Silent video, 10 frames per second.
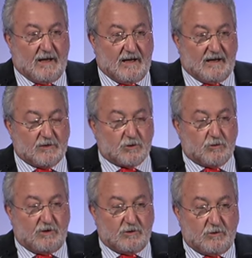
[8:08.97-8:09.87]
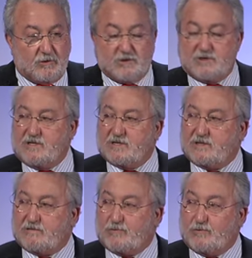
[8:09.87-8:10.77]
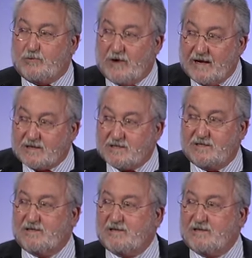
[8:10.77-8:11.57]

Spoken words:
and also to introduce these drugs,